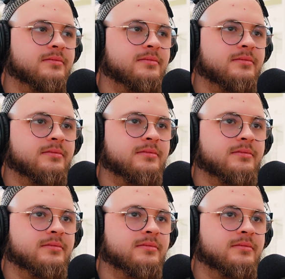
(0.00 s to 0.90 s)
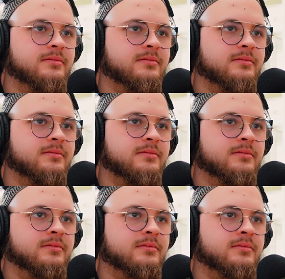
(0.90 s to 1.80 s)

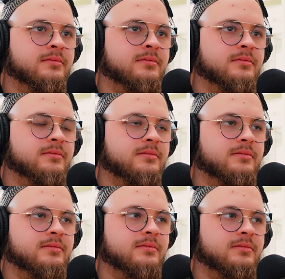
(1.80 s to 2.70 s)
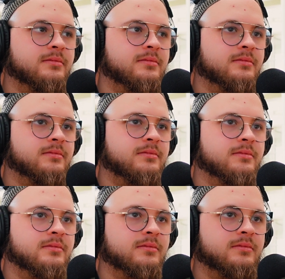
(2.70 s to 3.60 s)

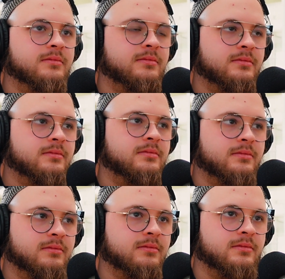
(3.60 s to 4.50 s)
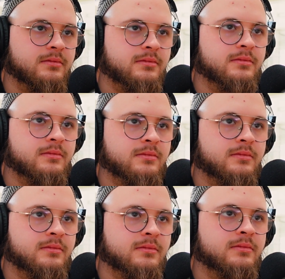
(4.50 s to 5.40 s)

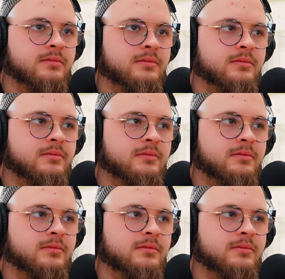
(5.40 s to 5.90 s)
[no speech]